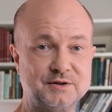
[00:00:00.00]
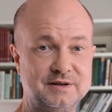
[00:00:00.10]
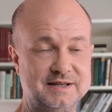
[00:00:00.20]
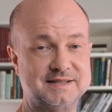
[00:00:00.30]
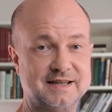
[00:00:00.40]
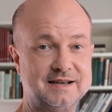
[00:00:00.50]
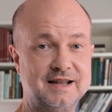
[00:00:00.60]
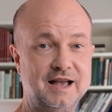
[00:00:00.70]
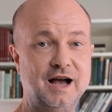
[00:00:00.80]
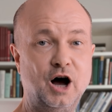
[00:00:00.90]
to listen.
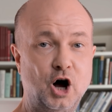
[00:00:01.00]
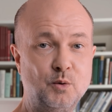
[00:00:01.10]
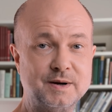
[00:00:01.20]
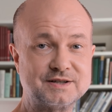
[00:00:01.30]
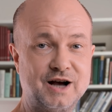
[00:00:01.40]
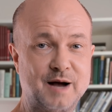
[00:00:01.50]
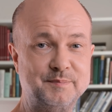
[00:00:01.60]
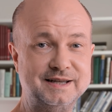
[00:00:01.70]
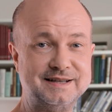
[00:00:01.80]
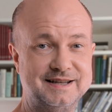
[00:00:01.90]
Always
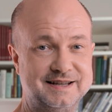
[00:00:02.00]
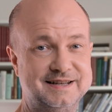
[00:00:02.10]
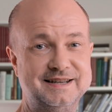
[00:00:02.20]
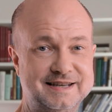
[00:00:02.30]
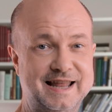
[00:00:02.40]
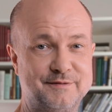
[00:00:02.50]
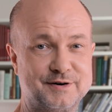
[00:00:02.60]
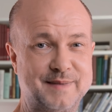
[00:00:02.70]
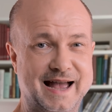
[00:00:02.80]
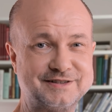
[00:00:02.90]
copied,
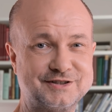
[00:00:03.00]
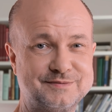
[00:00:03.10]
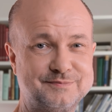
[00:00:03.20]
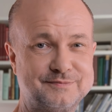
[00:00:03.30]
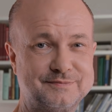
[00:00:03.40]
never matched.